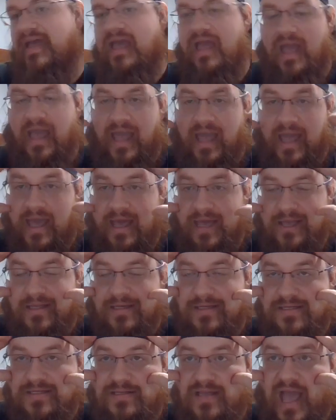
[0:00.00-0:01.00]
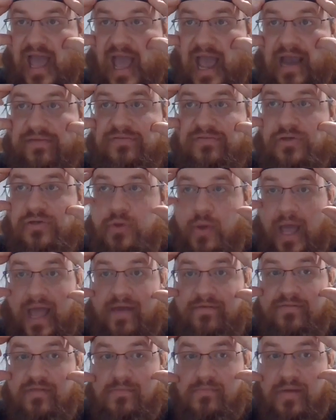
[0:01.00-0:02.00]
and after you
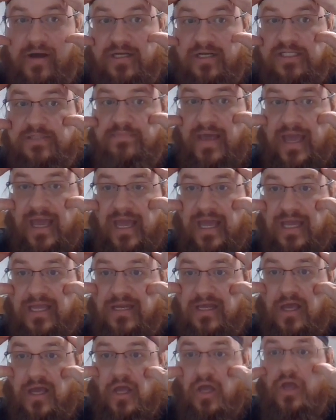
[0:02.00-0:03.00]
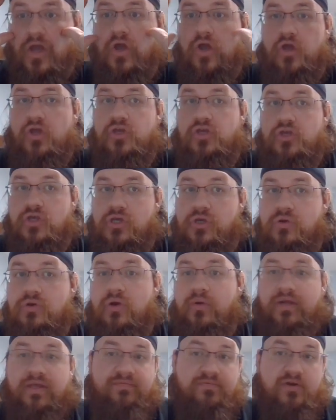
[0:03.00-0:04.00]
have the mugs made you
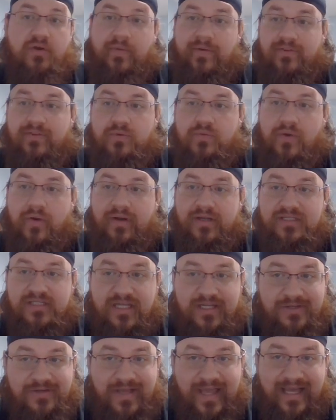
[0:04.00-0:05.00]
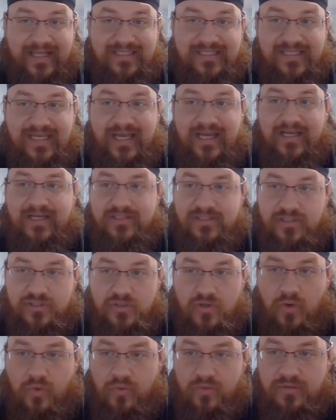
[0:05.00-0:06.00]
don't even know what the quote is because you can't see it because it's
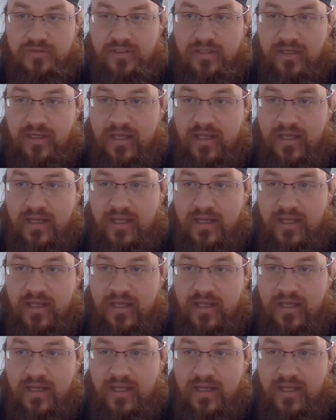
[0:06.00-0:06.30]
cold